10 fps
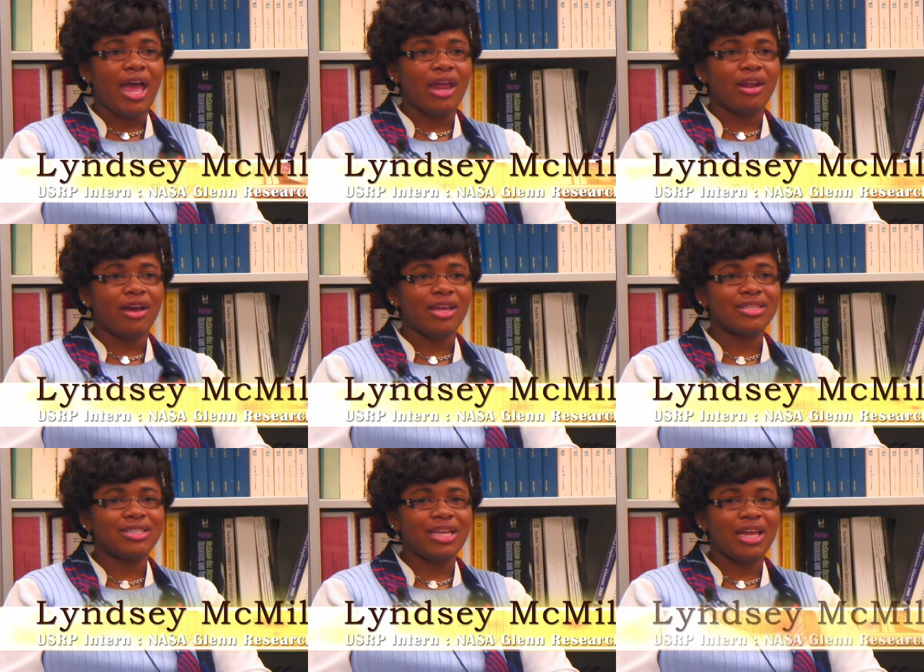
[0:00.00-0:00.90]
And uh,
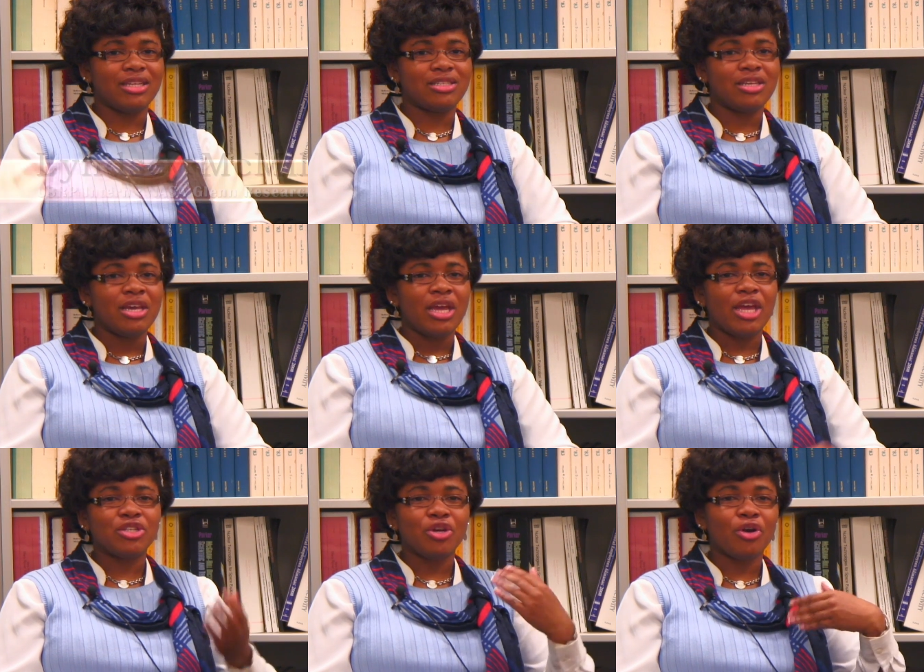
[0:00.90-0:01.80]
instead, it's
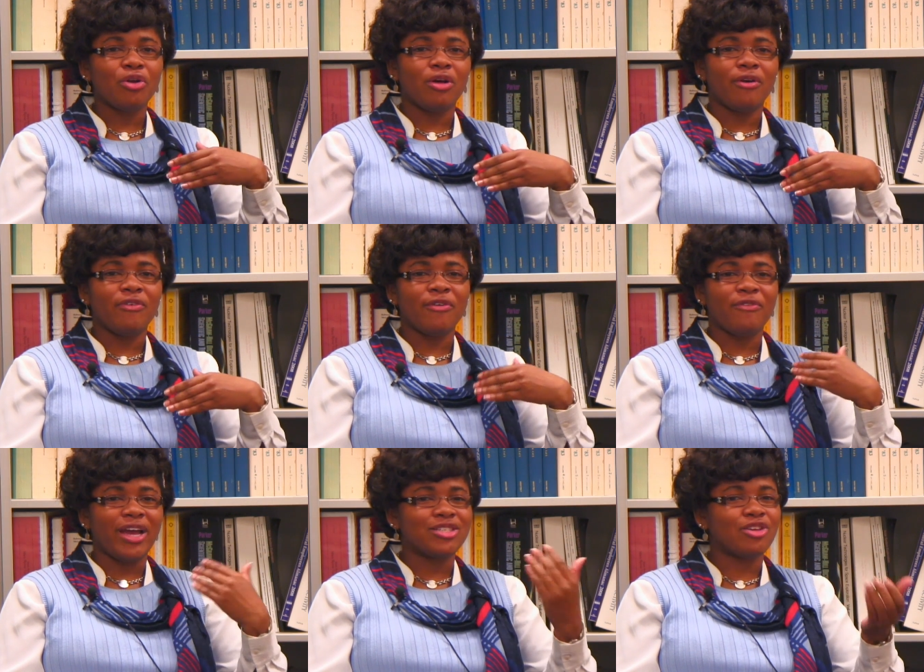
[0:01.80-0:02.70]
internal of
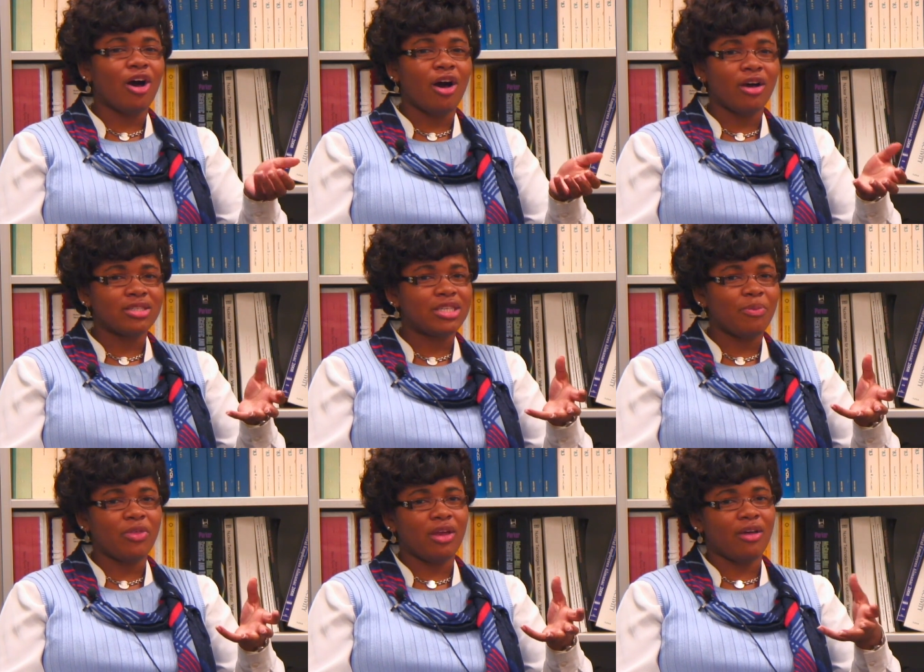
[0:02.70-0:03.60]
if I saw
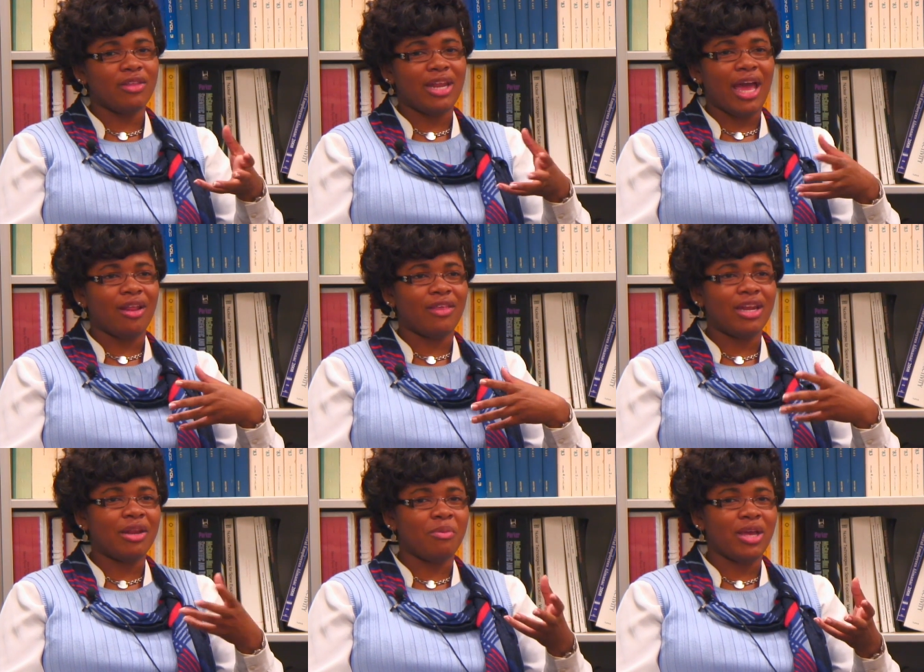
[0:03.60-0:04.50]
something on the data
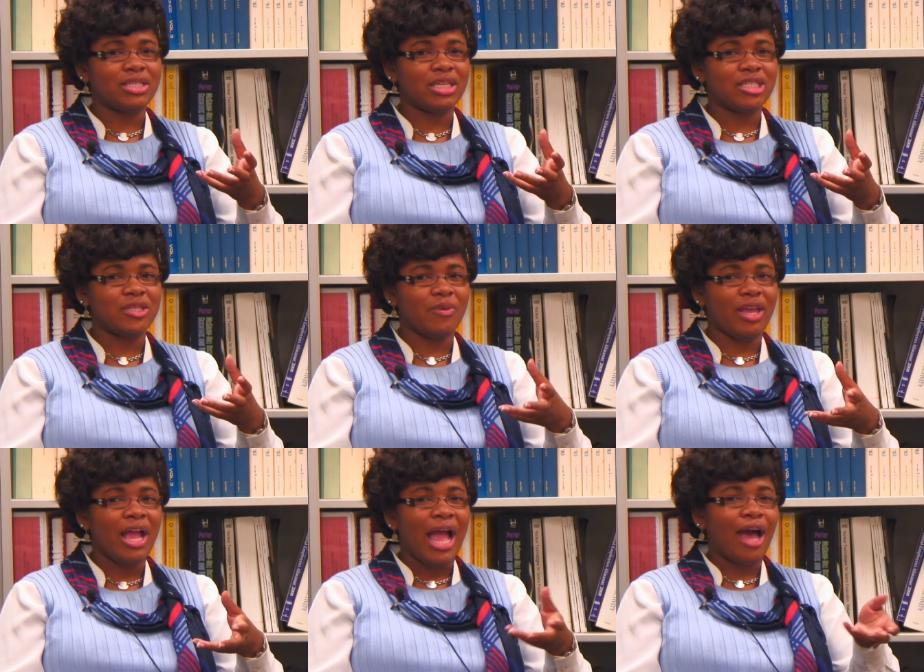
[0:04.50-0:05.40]
that didn't make sense to
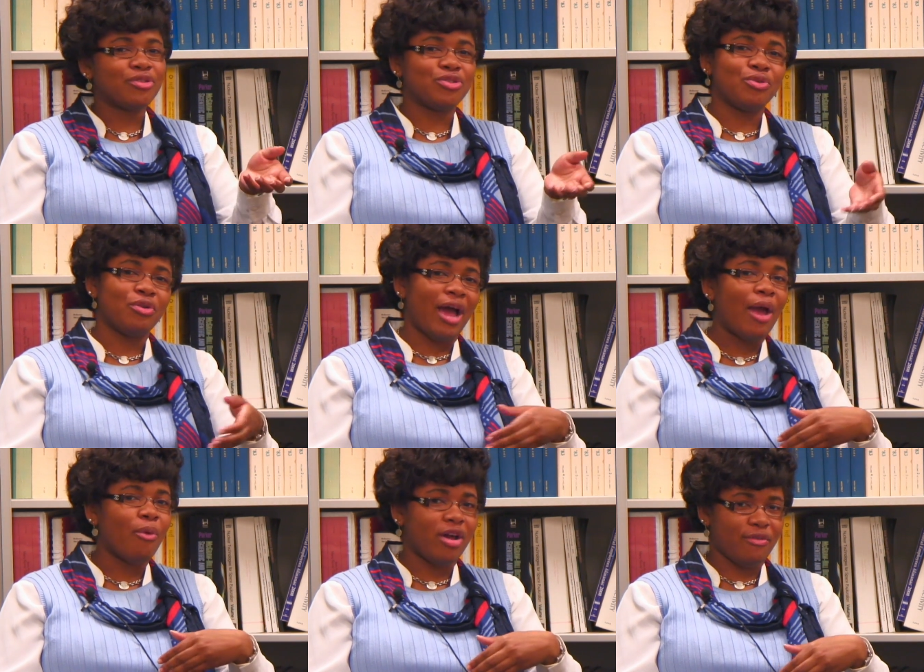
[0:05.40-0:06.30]
me, how soon do
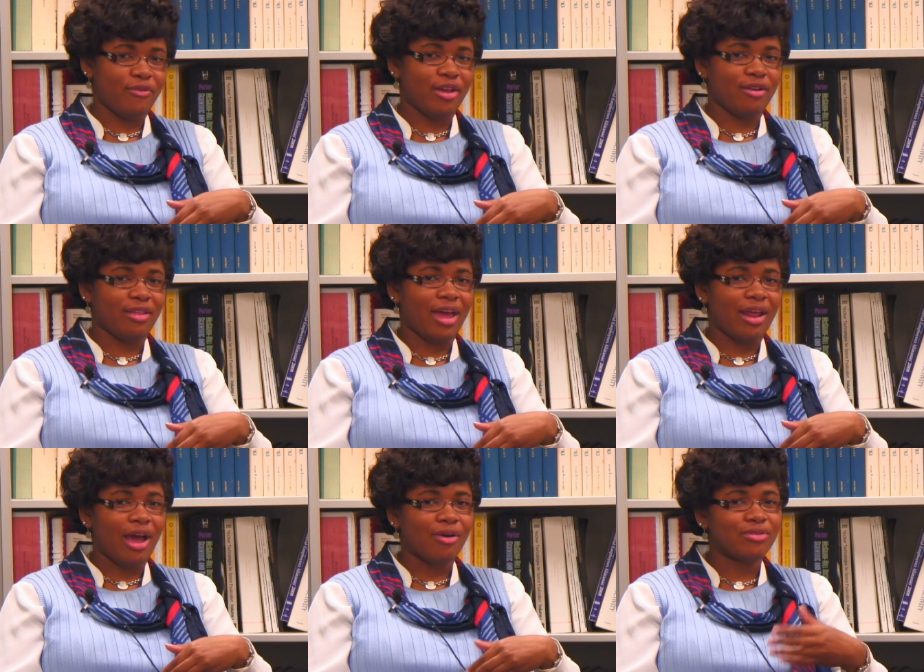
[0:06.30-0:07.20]
I want to figure
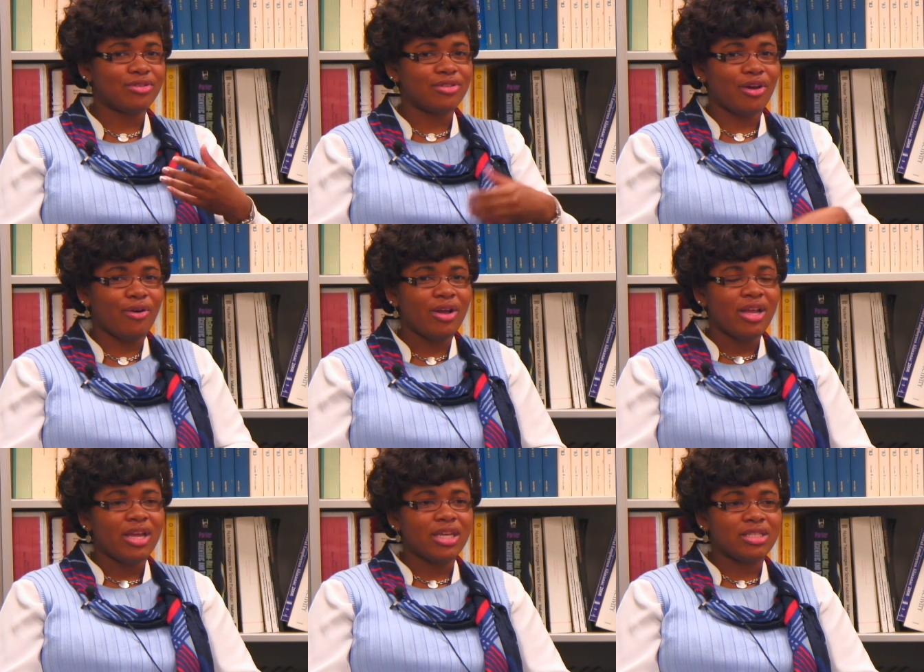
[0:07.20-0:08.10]
that out? So
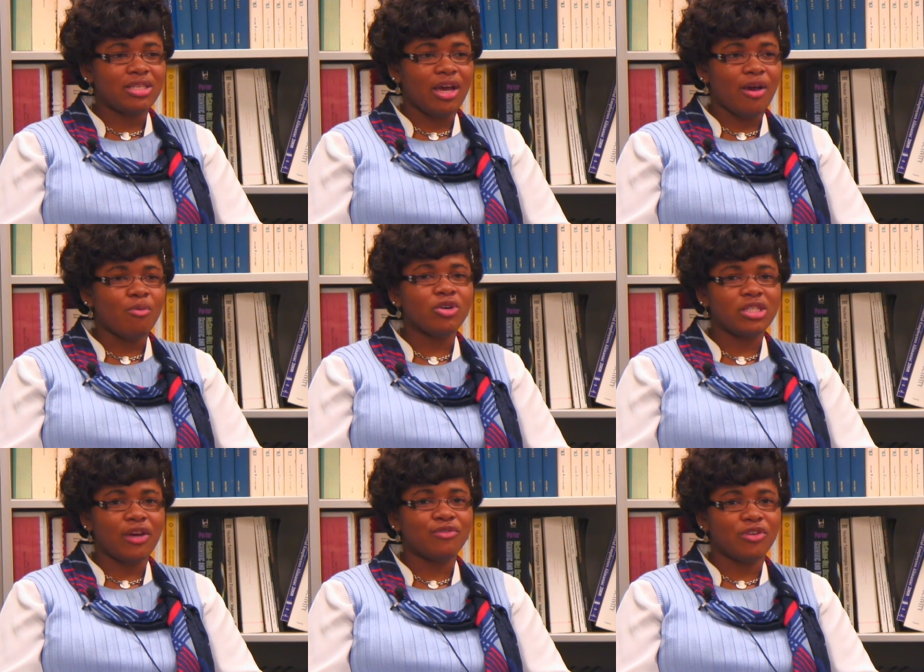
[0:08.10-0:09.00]
it's uh,
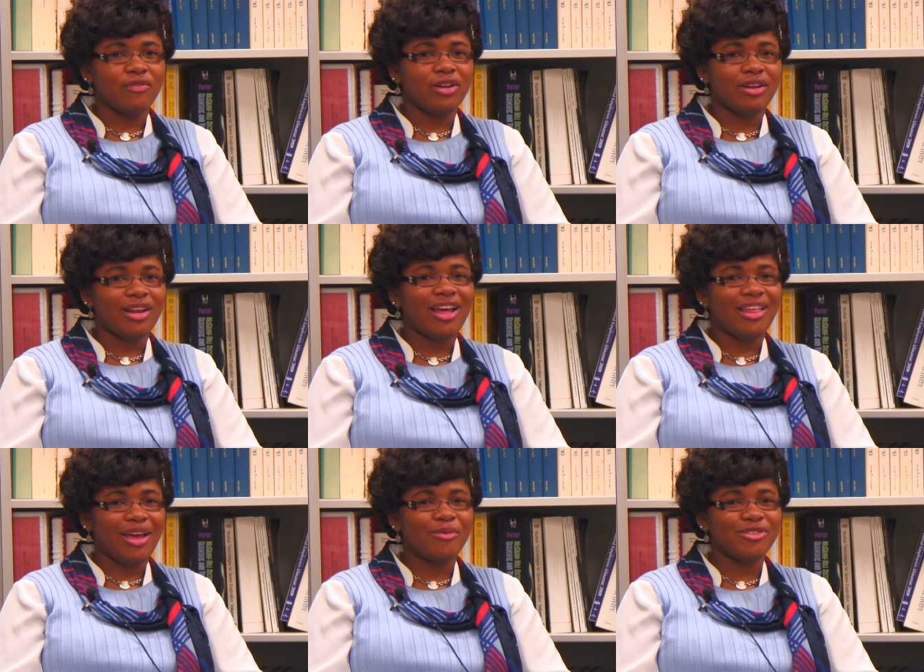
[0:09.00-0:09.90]
more self-driven, and
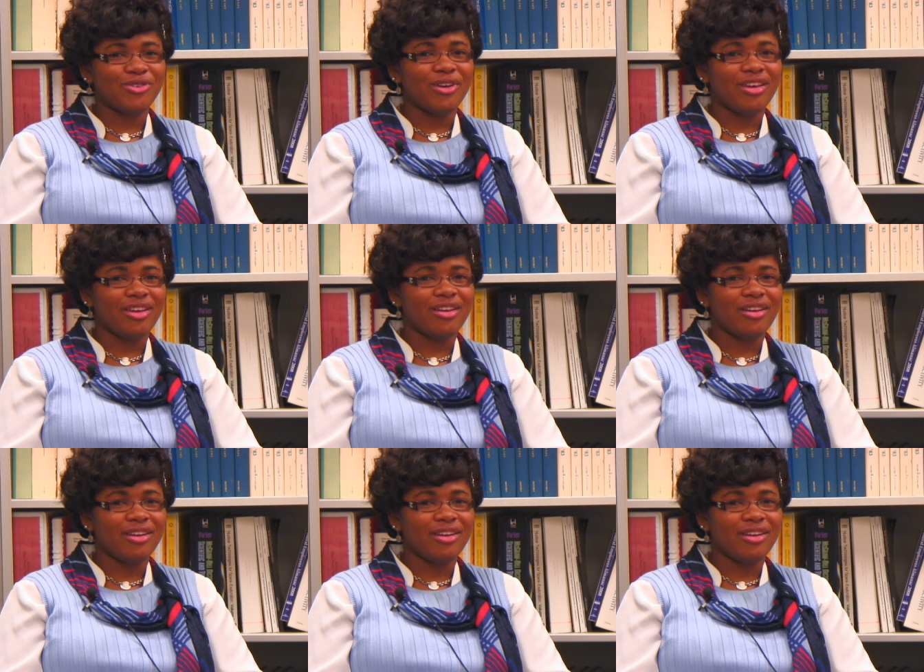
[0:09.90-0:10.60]
I, I'm enjoying it.